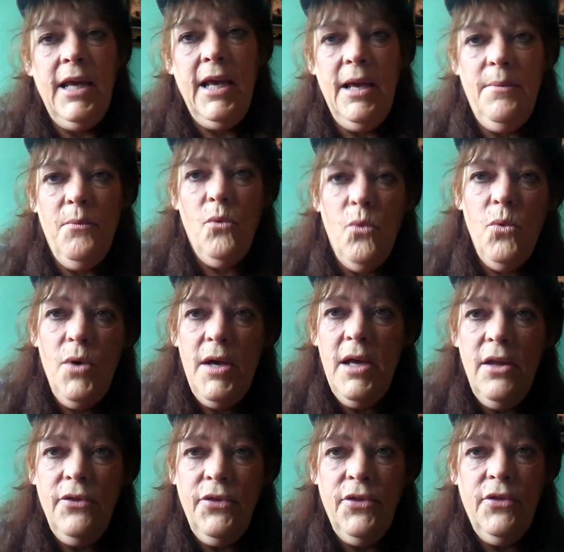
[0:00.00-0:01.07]
came
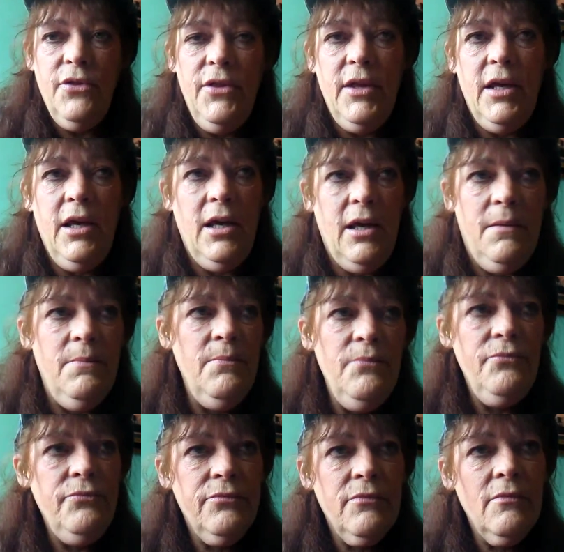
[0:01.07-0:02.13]
with the
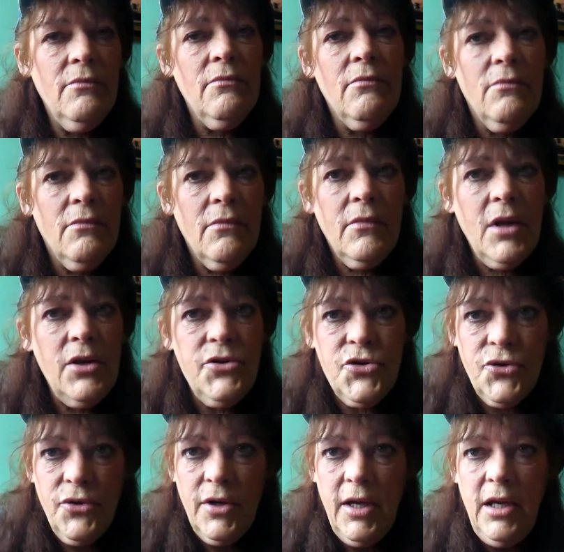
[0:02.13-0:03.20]

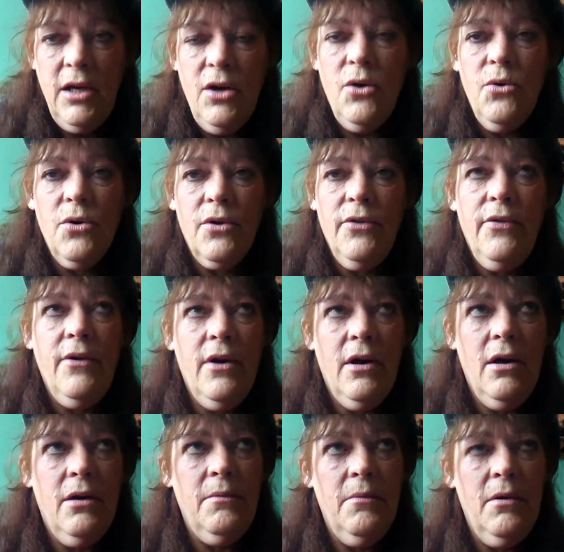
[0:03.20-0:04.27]
tree or
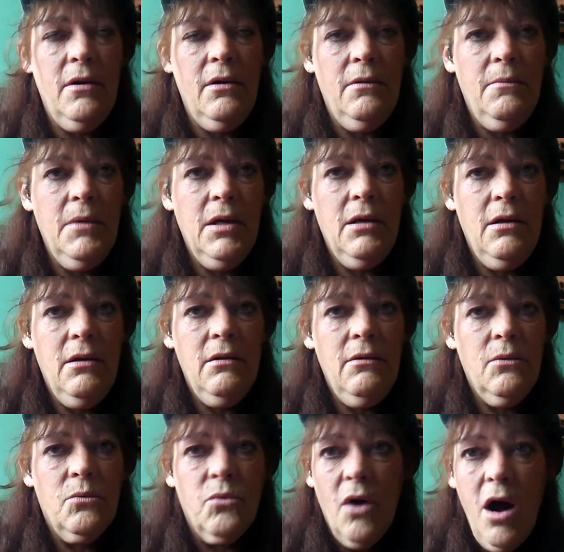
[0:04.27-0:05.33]
the
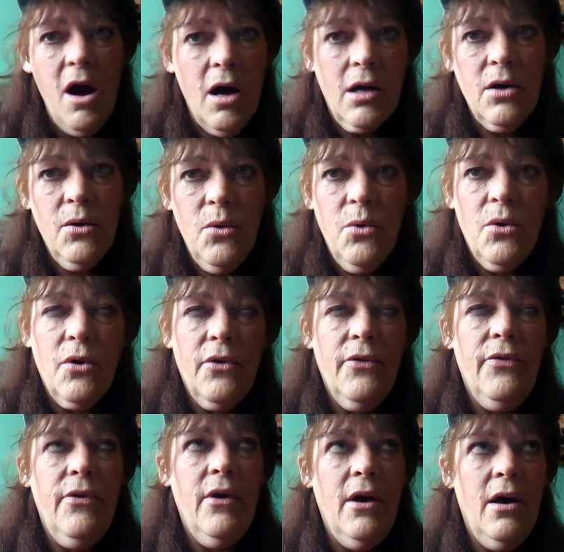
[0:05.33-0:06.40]
rock or
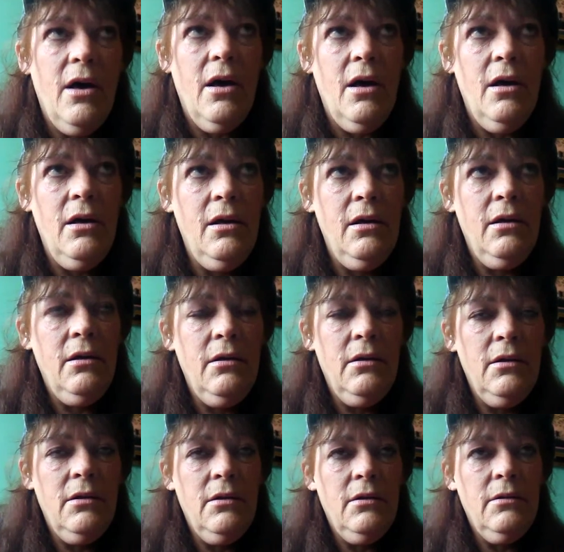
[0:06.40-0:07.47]
the
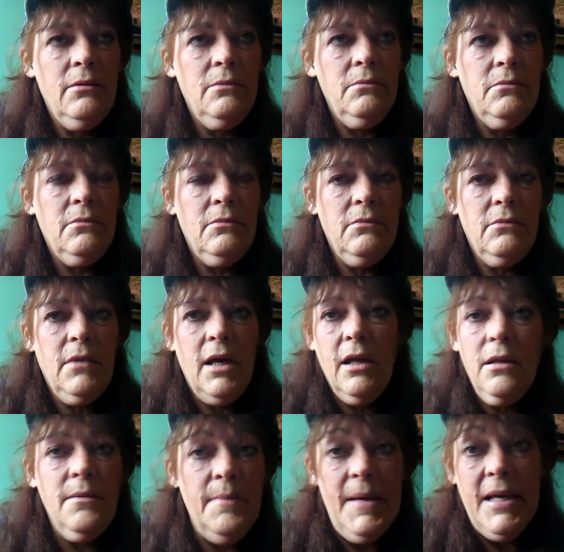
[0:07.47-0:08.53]

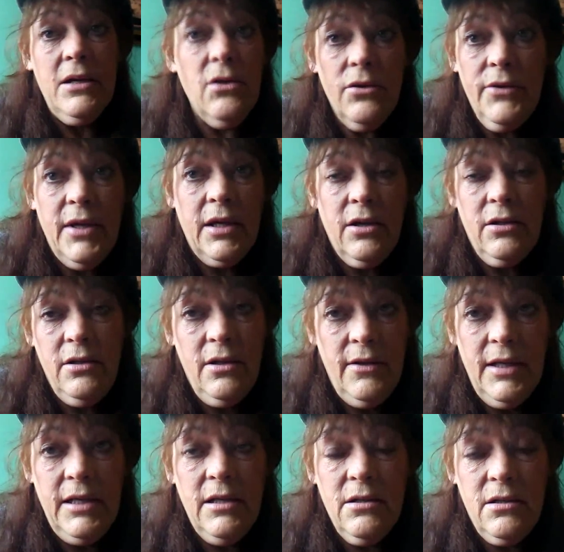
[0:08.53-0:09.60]
elemental. They could
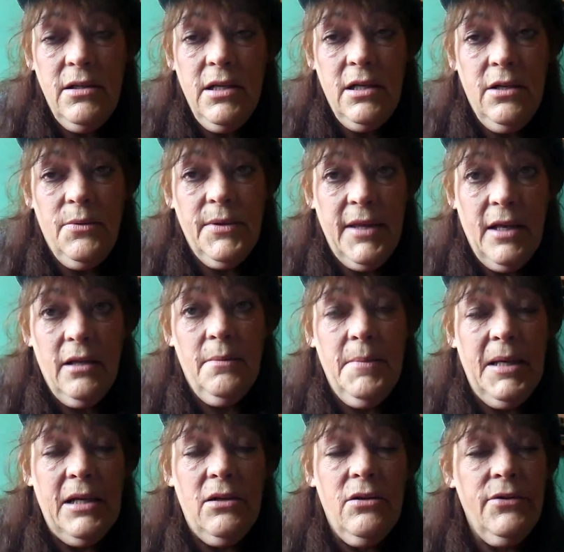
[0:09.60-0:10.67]
they did it with
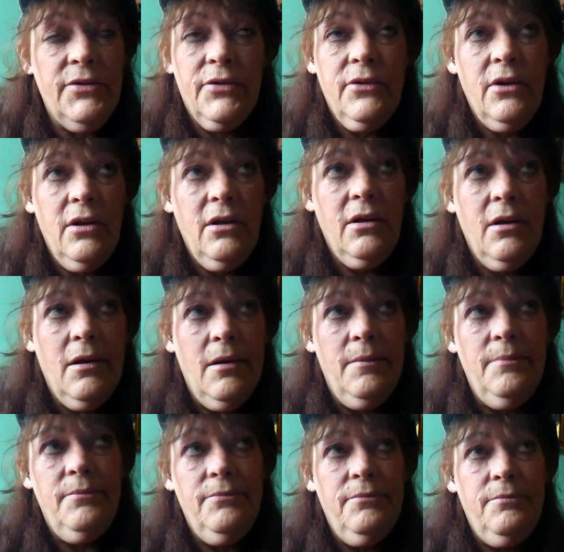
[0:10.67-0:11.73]
elementals,
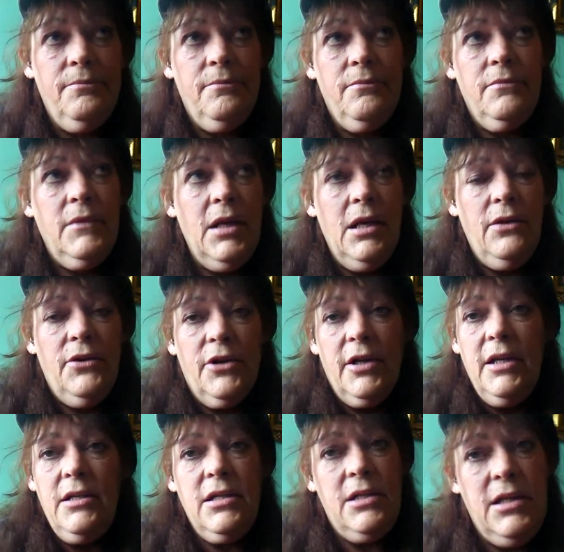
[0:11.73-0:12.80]
um, and there are
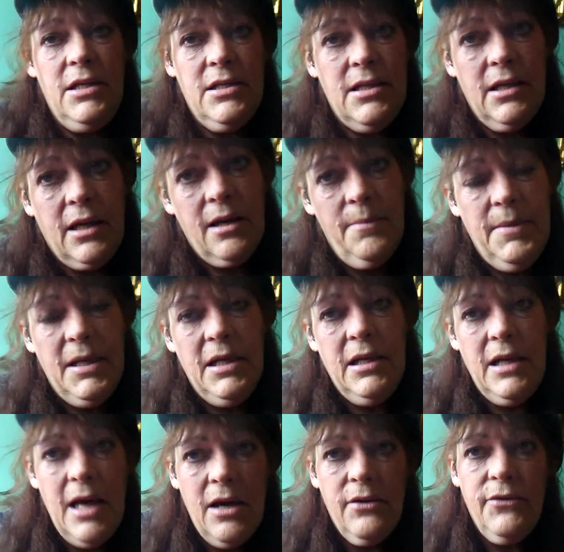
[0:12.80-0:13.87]
entities that come in
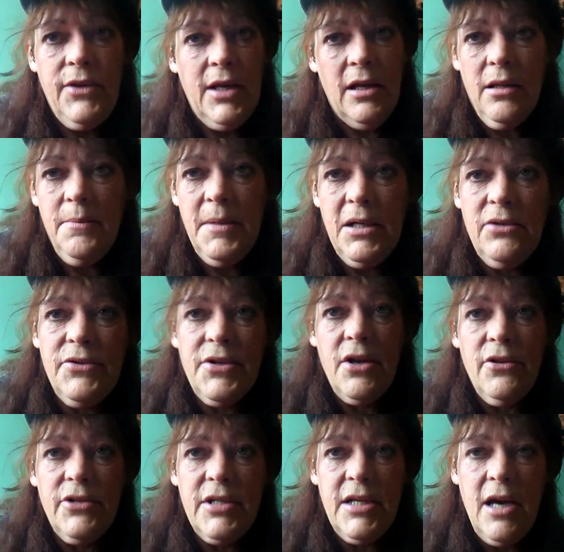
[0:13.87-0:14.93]
and out of the elementals
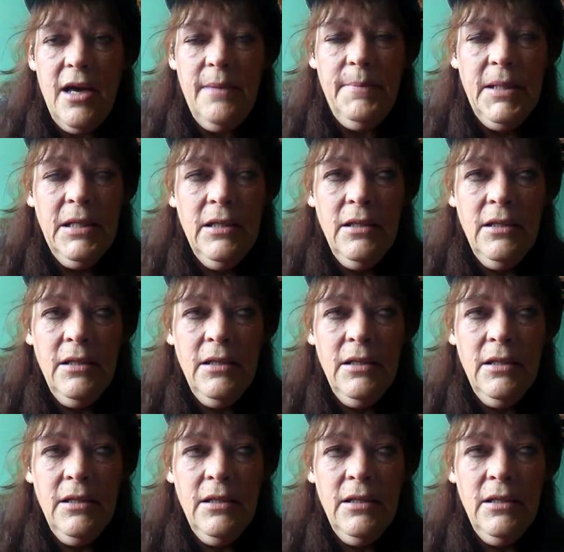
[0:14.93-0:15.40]
all the time.